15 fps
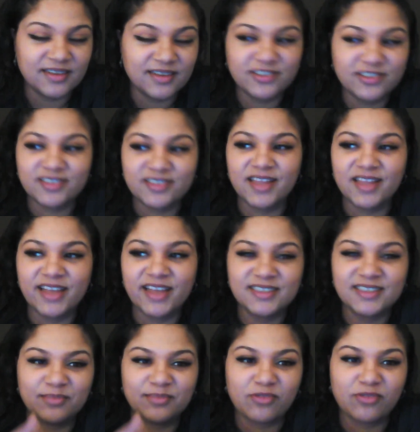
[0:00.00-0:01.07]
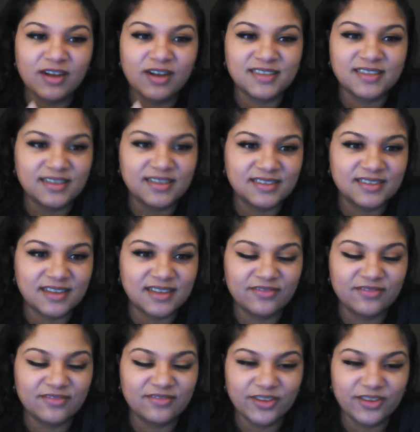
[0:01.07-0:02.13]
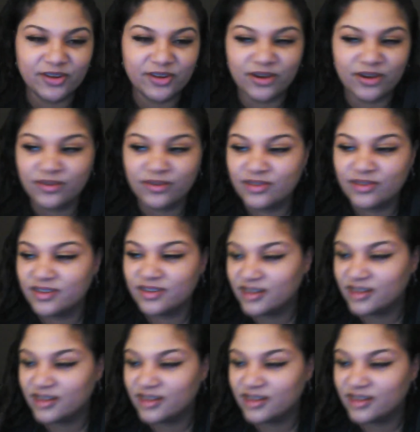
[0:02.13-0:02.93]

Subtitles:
it just likes to process stuff, you know.